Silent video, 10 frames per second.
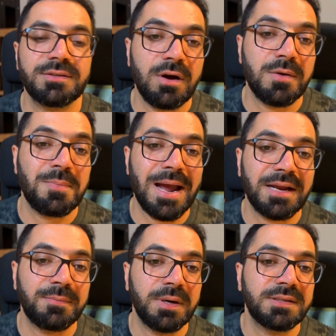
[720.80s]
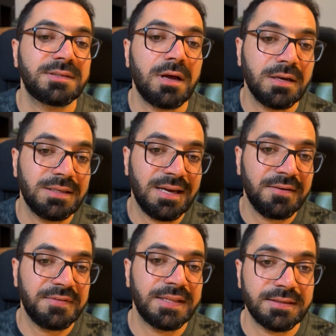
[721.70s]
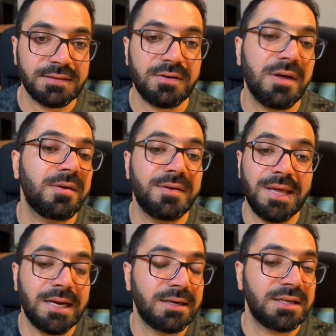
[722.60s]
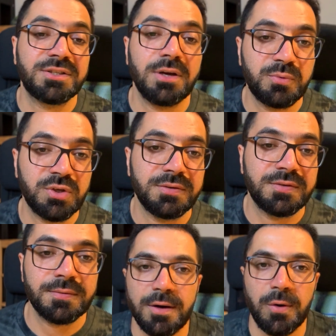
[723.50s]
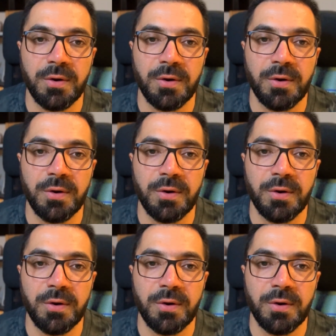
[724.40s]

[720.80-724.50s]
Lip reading: are backed by solid evidence rather than assumptions.